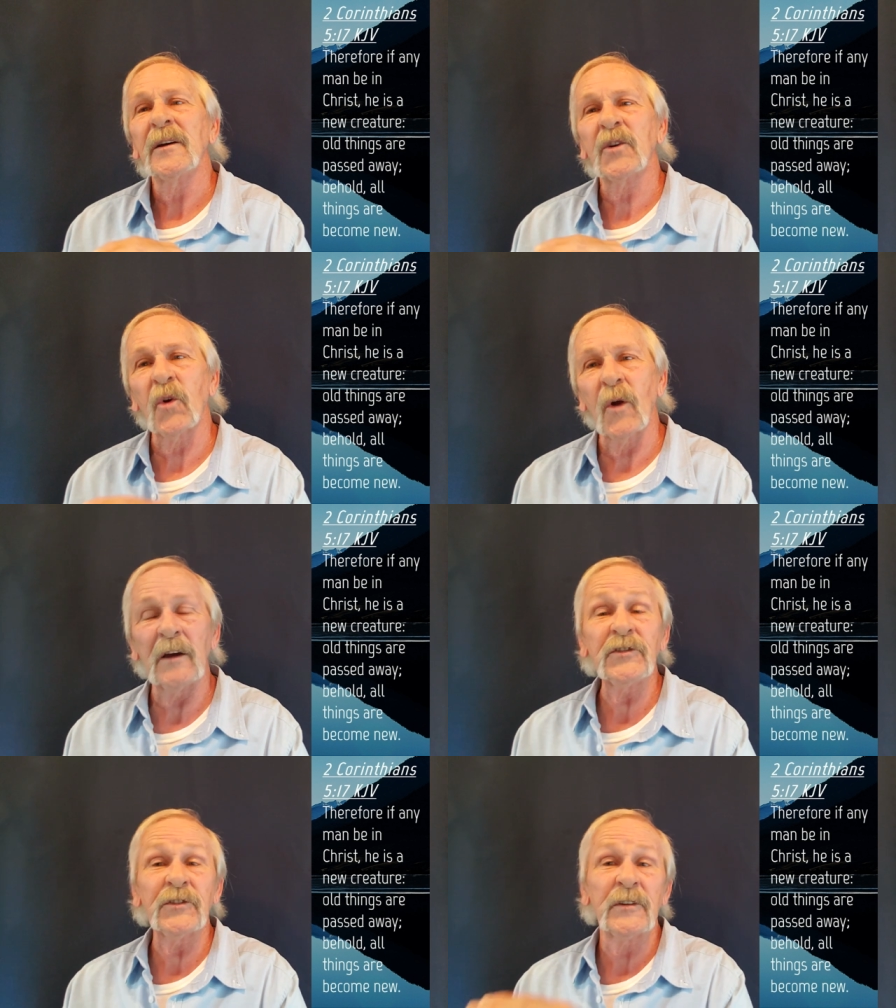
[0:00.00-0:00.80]

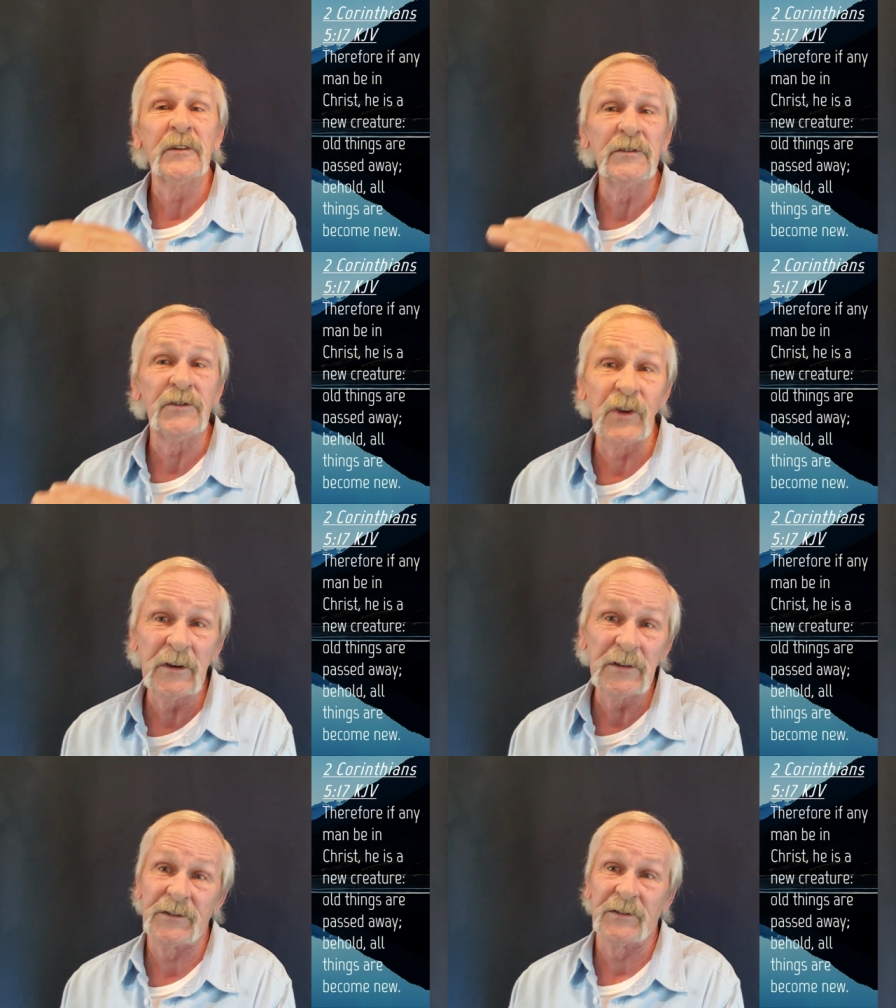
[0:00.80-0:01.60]
Christ
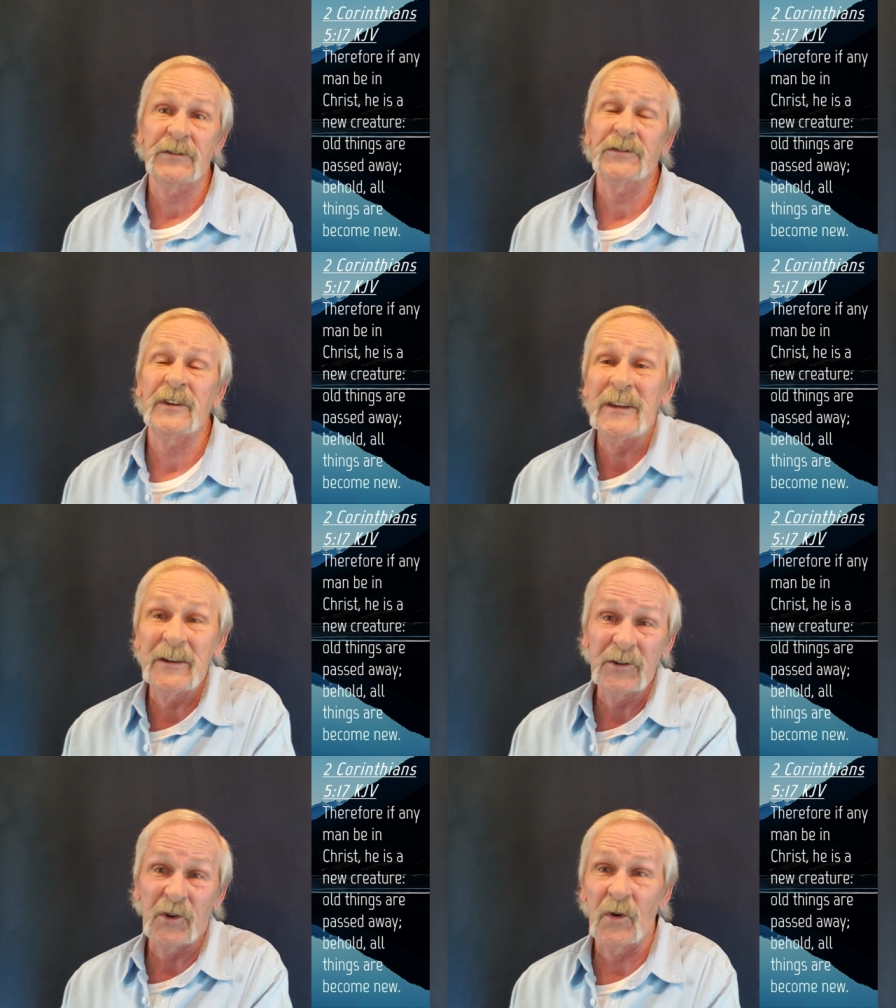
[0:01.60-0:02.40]
Jesus.
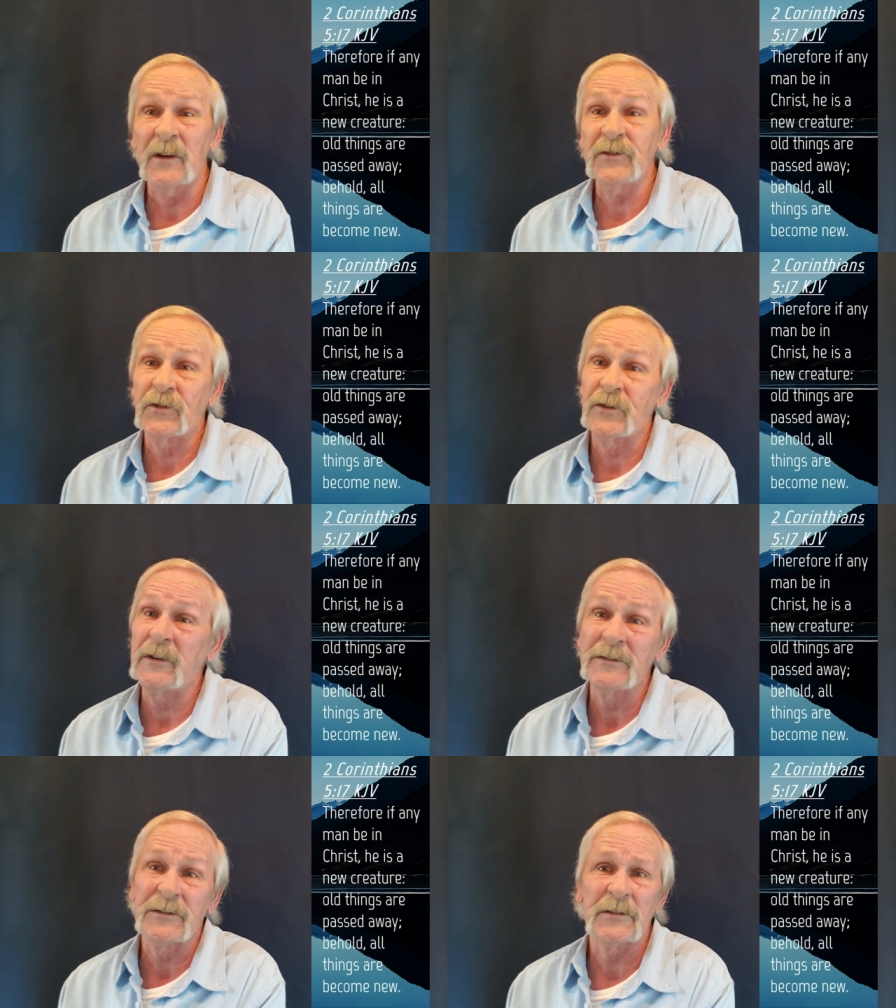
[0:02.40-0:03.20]
In Christ
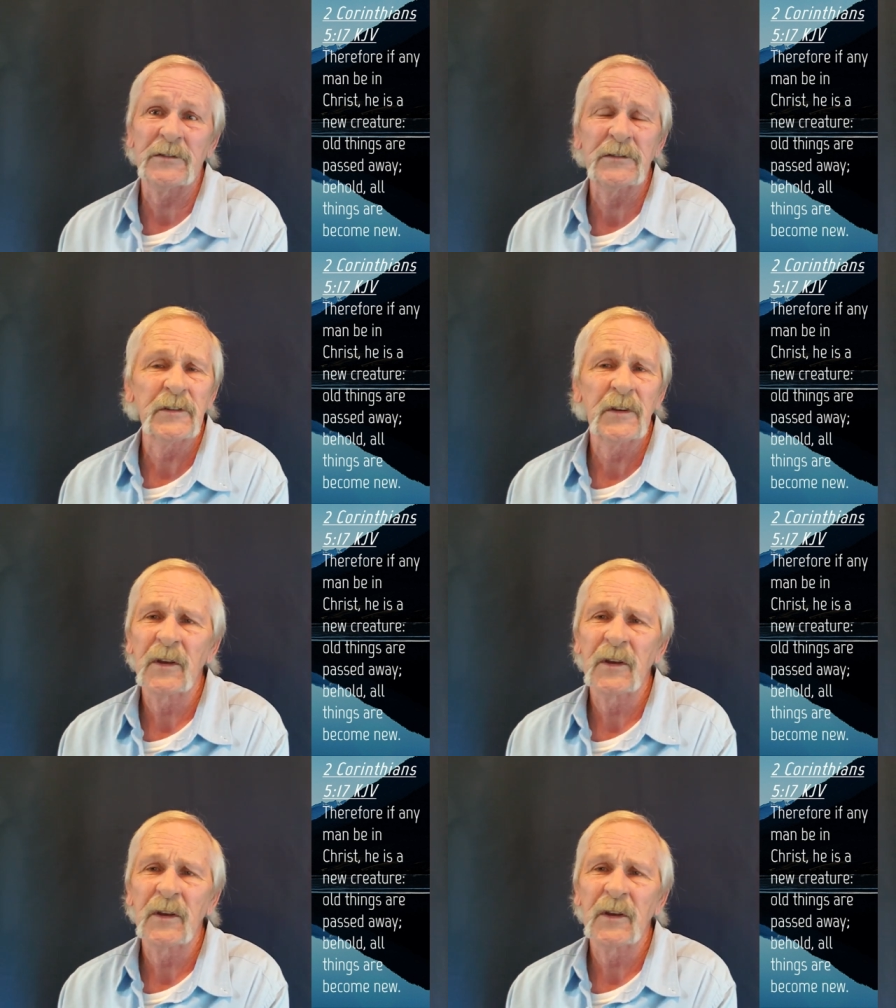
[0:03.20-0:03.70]
Jesus.